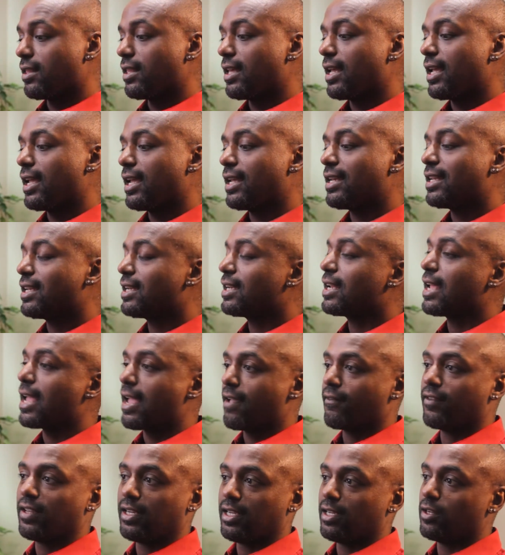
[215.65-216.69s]
they didn't
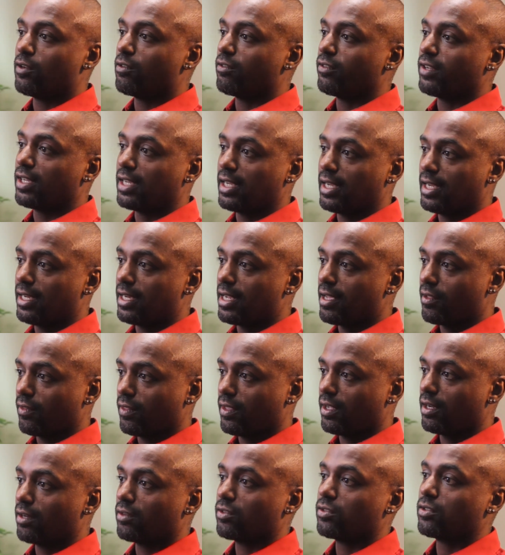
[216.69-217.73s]
have any Novocaine out
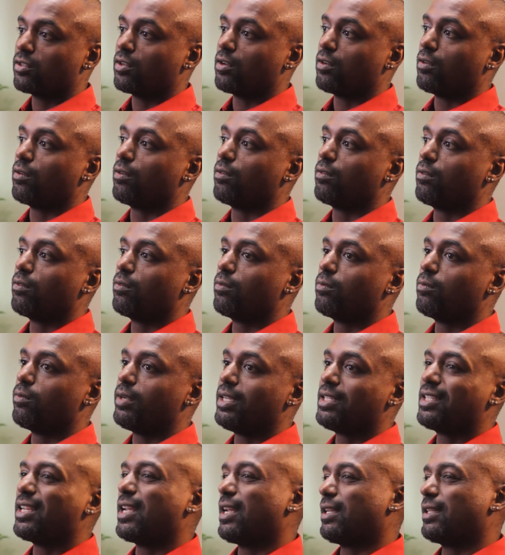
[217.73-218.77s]
there. So
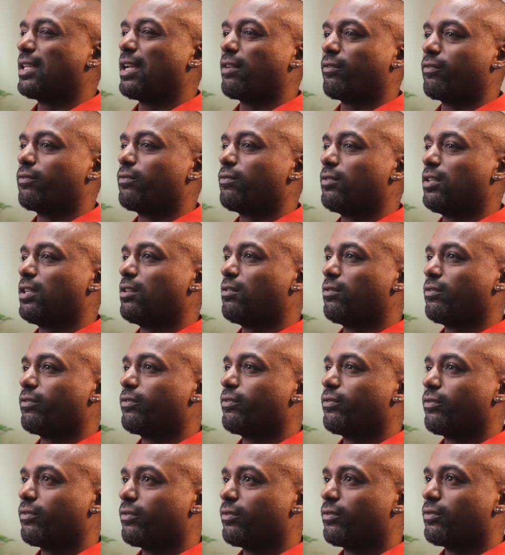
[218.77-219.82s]
we take that,
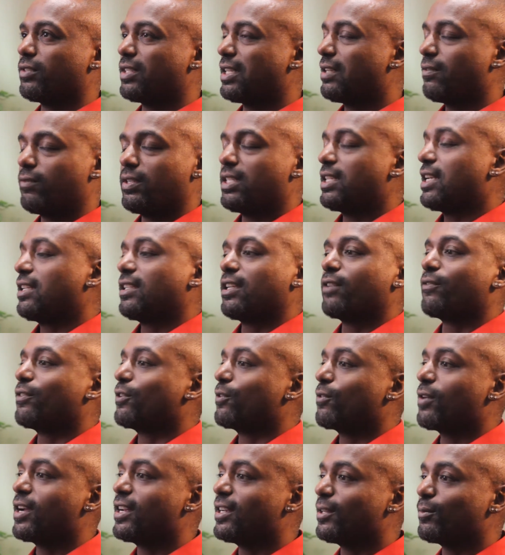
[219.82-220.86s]
we take that for
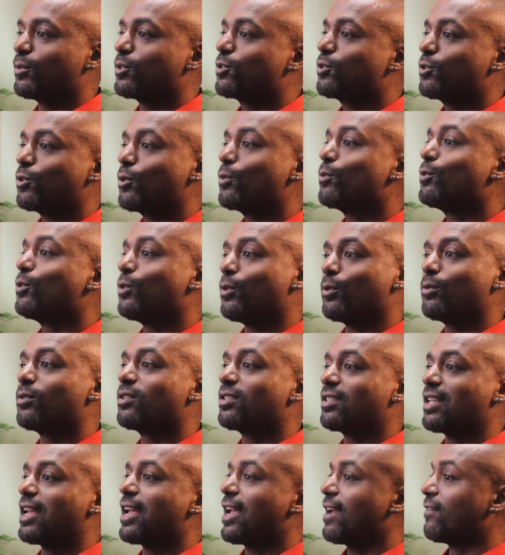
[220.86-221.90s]
granted. We're so
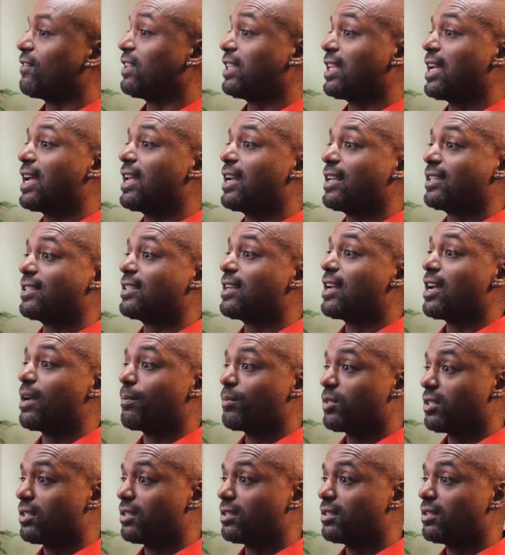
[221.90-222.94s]
used to having that as an
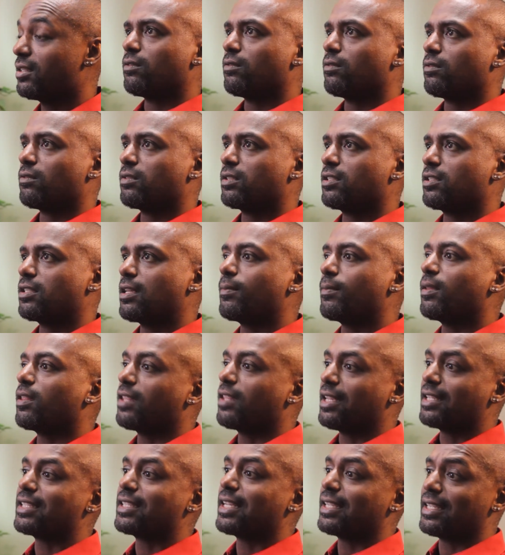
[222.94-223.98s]
option. Some of the
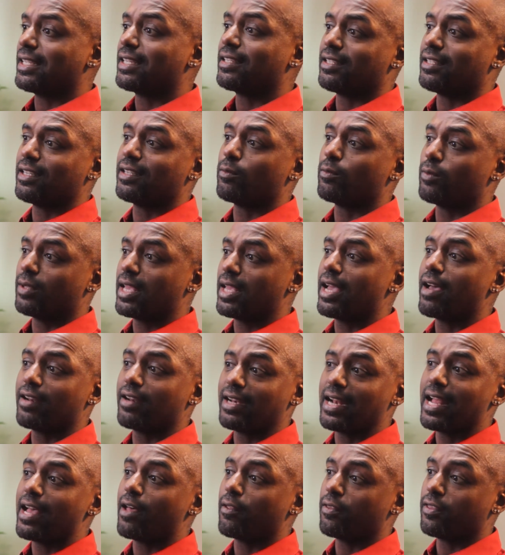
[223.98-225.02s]
things that get done without
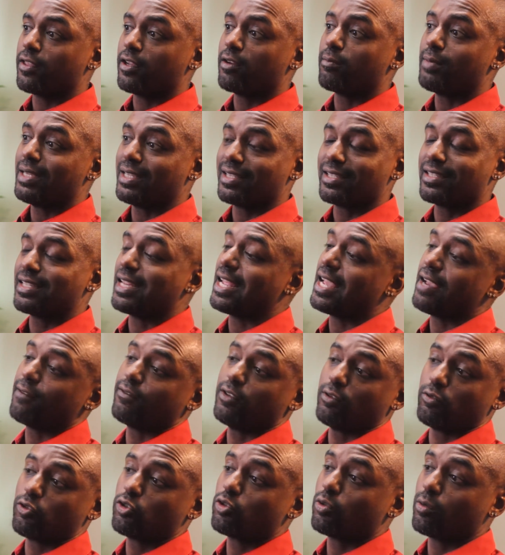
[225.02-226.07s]
it out there because they have
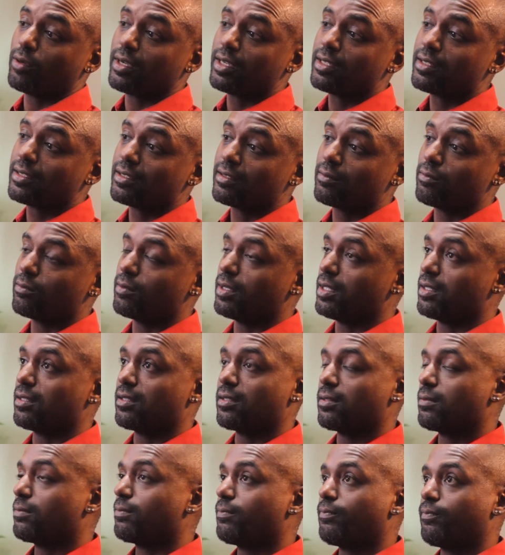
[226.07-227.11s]
no choice
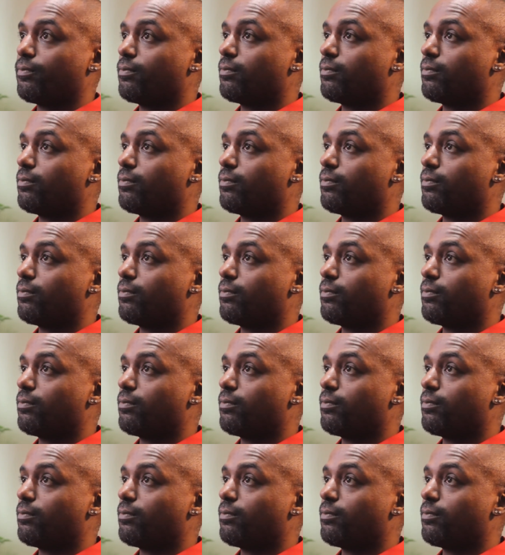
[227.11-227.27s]
was,